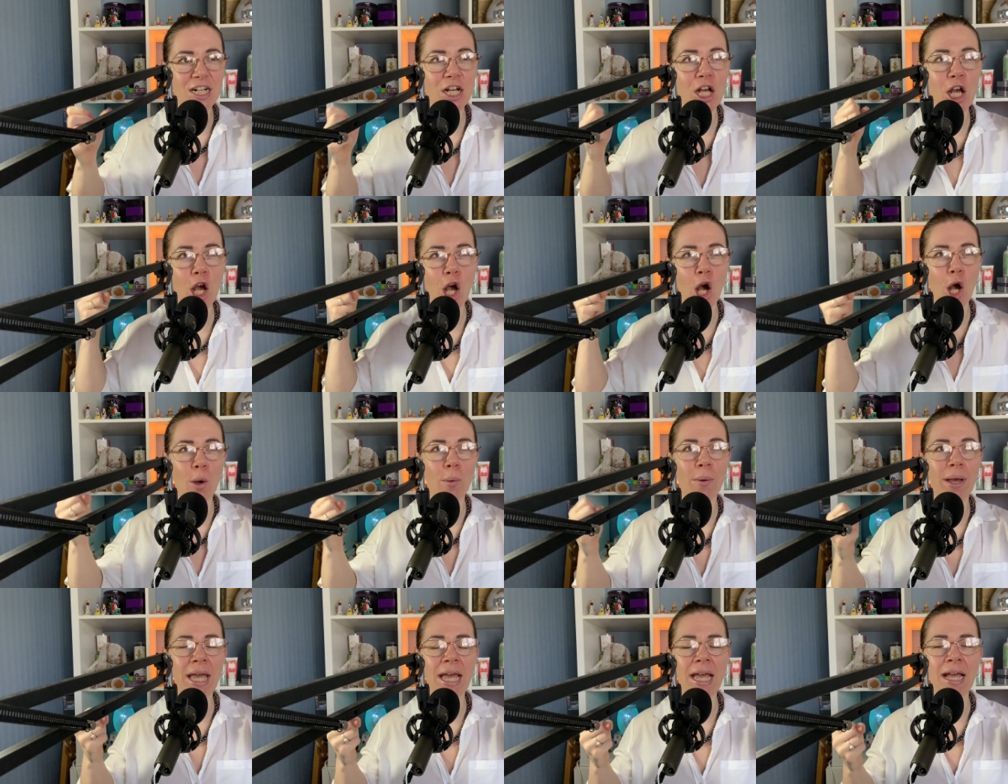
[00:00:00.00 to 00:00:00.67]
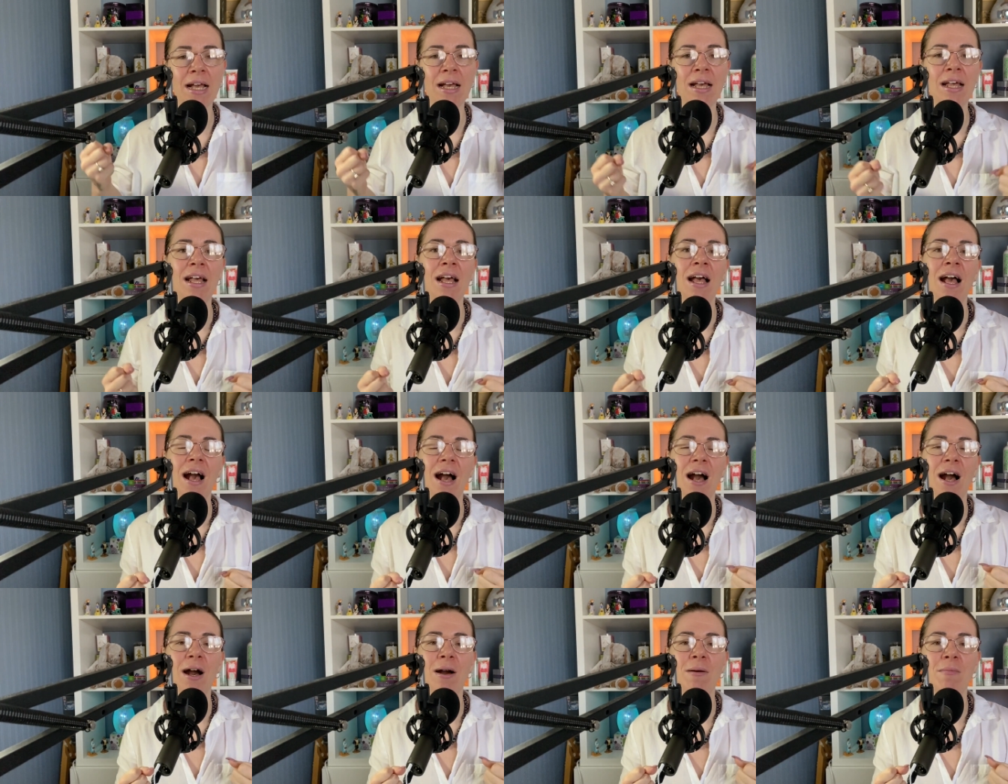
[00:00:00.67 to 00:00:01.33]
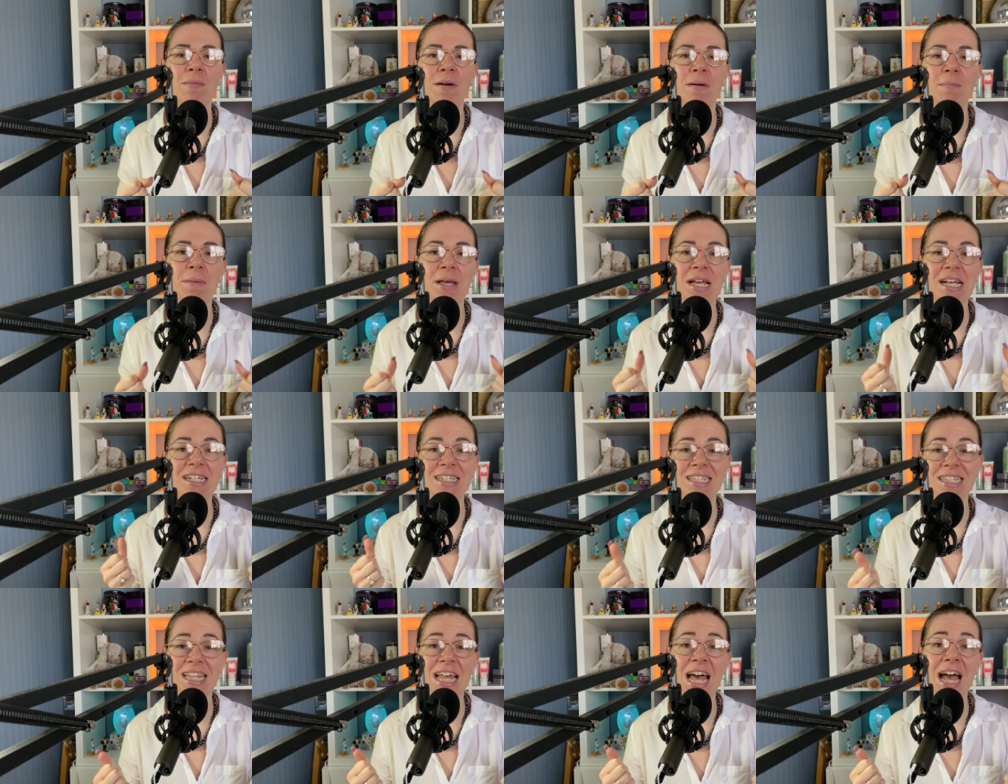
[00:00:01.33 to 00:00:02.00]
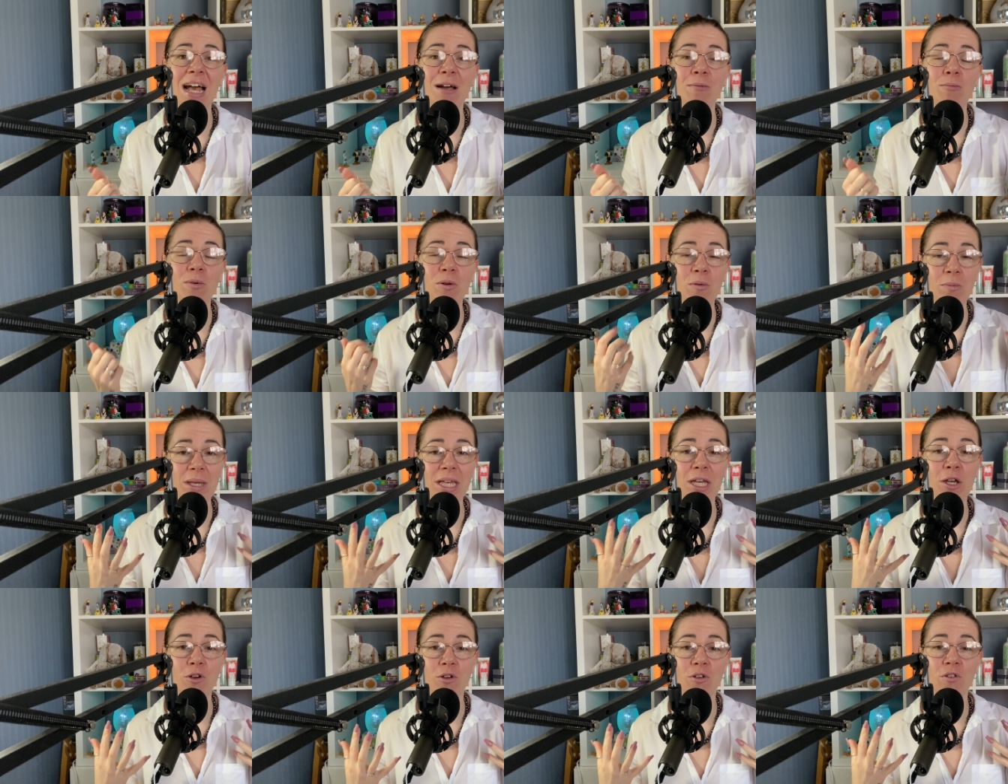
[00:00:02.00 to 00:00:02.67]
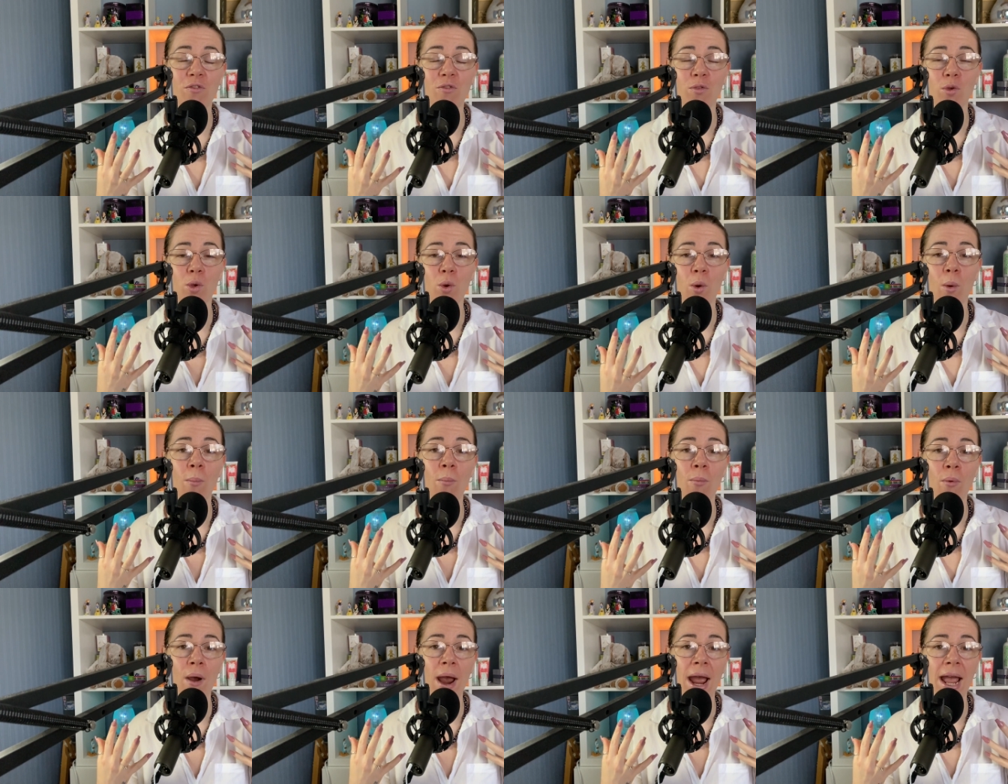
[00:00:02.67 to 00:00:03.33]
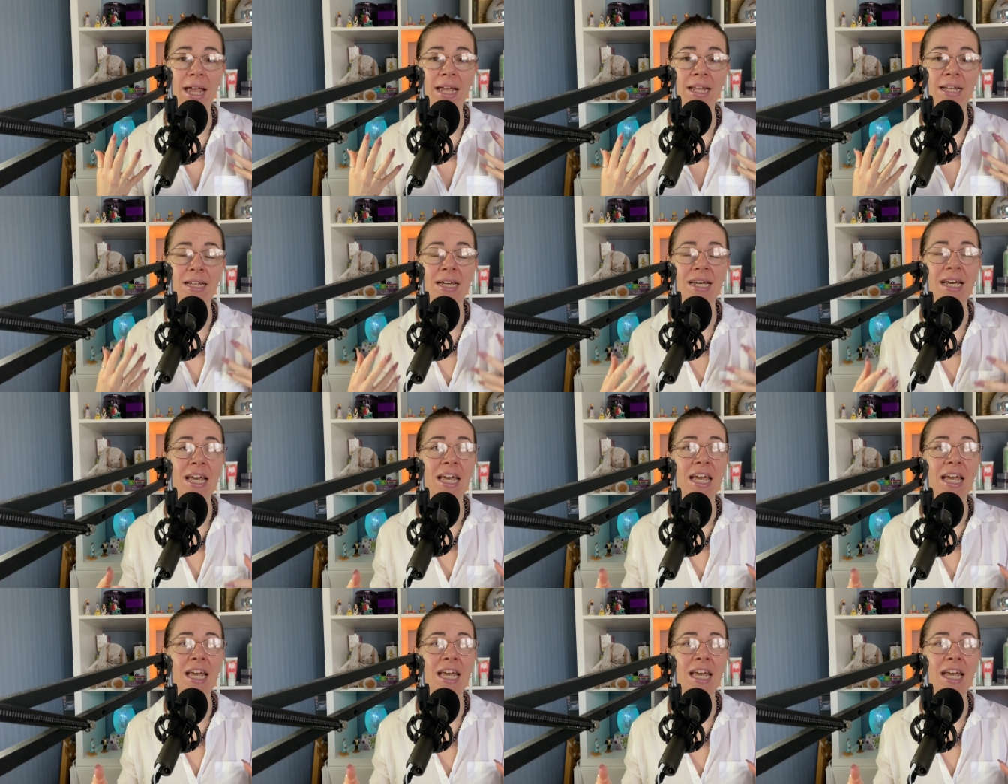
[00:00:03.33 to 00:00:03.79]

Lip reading: going, because that will be good for your brain.